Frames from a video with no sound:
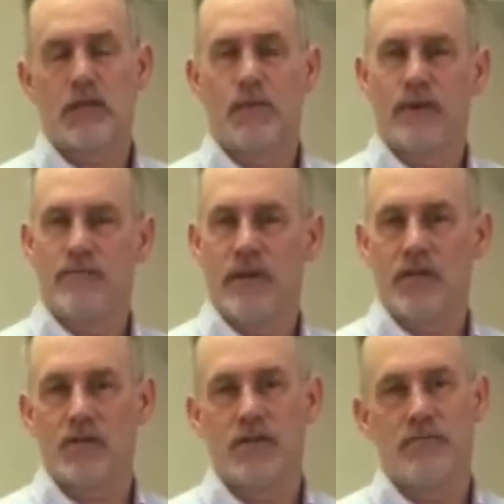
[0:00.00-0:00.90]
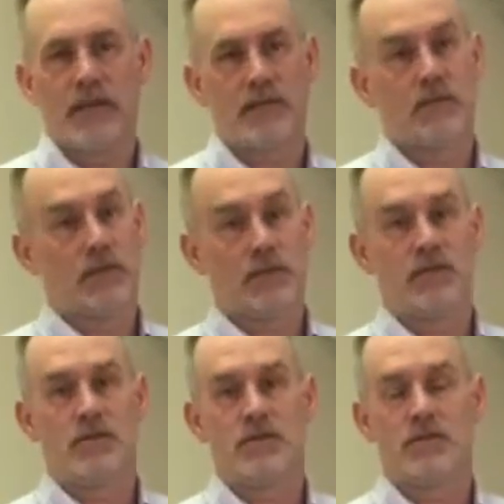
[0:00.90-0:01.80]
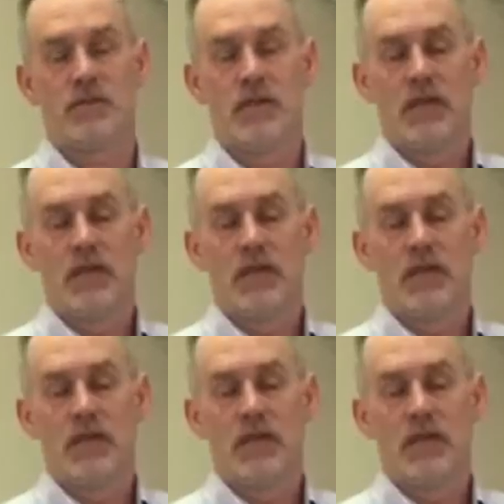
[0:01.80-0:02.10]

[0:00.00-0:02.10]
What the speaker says: I want you to make sure you make some good decisions